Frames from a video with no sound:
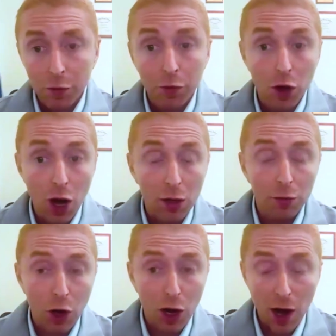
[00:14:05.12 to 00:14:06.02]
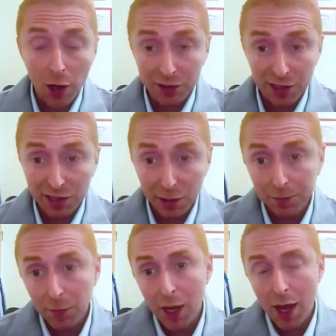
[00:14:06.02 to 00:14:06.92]
for our health
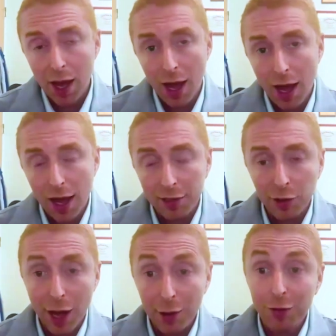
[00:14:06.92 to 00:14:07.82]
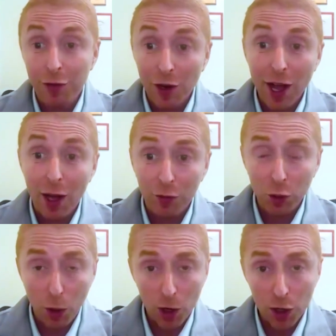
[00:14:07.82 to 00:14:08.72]
system. And so that was a very
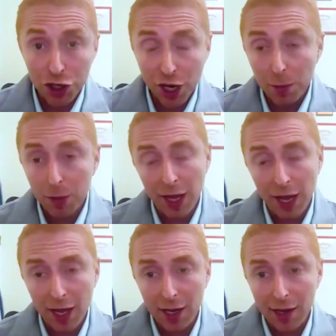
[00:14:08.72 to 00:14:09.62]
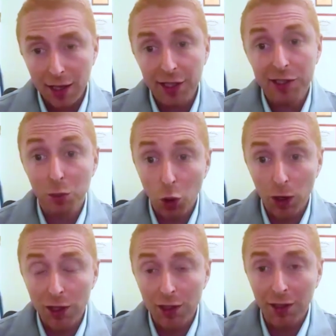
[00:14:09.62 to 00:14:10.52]
helpful partnership, and I think it's
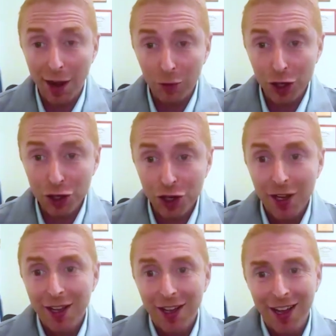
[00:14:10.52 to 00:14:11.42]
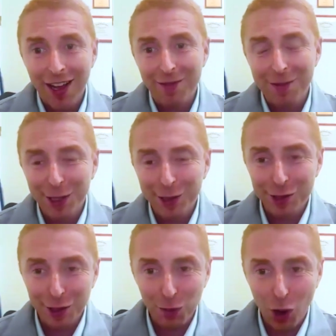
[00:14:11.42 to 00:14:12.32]
important to leverage
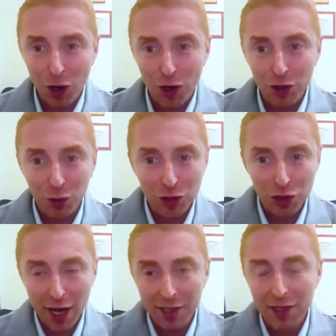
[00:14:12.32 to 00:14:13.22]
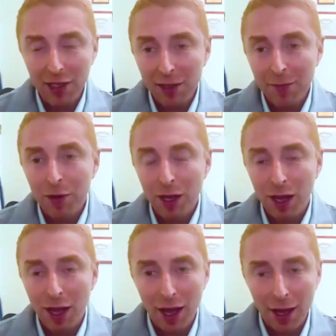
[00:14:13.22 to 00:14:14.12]
existing partners when trying to
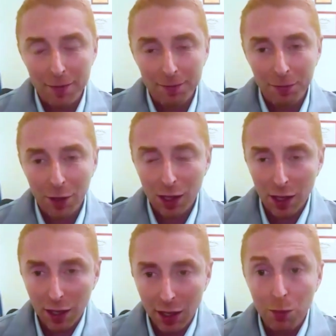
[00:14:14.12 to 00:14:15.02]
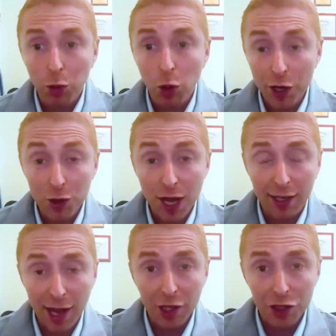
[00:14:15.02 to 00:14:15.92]
employ new
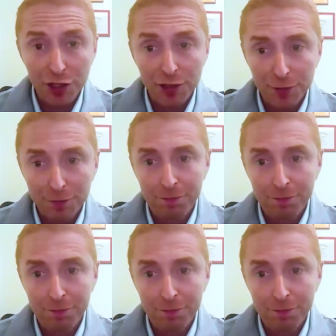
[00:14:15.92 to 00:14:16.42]
technologies.